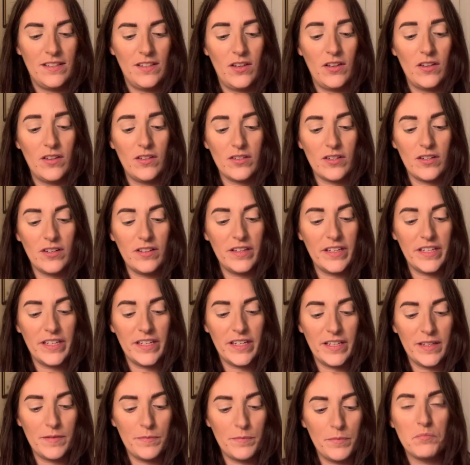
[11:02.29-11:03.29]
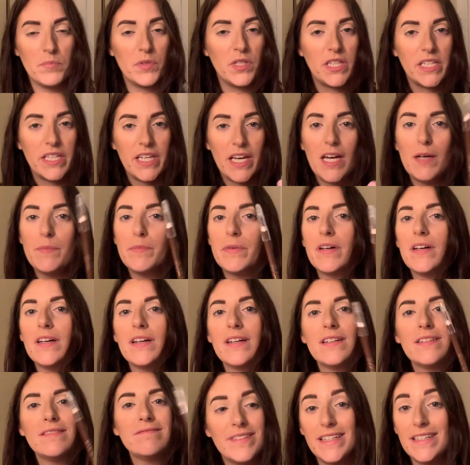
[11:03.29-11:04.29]
You literally put the cap
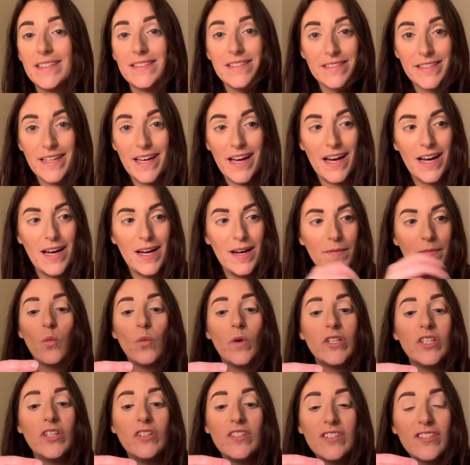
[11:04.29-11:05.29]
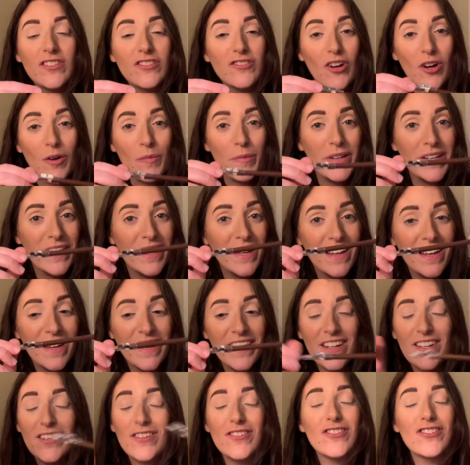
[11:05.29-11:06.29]
on, it's a cap. When you need to sharpen
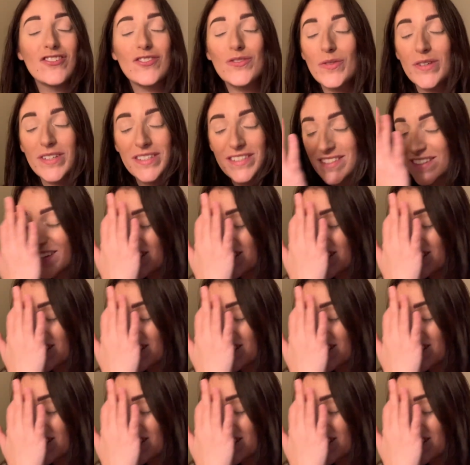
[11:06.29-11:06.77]
it, you just twist